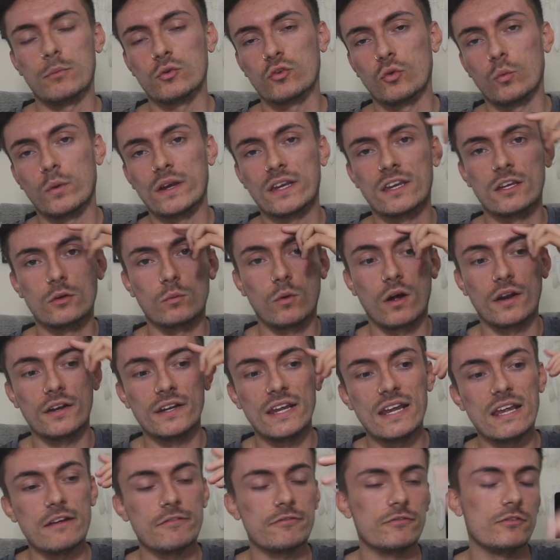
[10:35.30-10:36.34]
a wicked one.
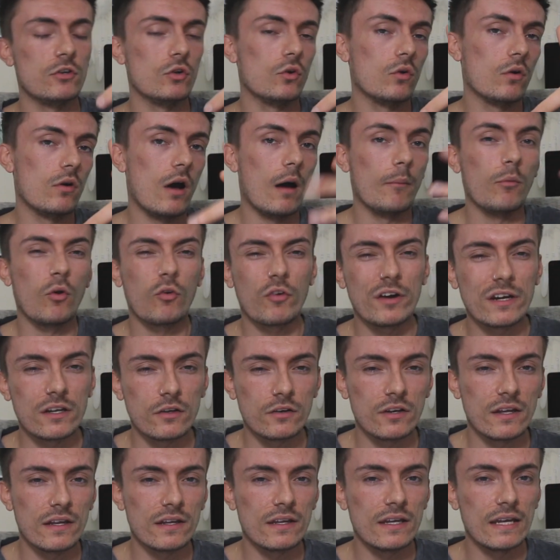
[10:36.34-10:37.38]
I'm not very good
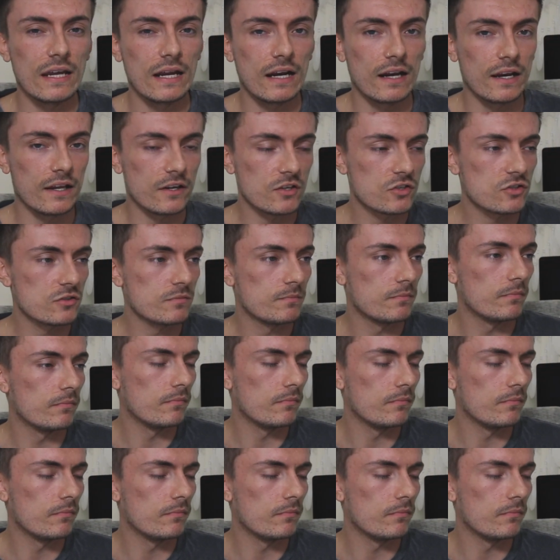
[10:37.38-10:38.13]
at English.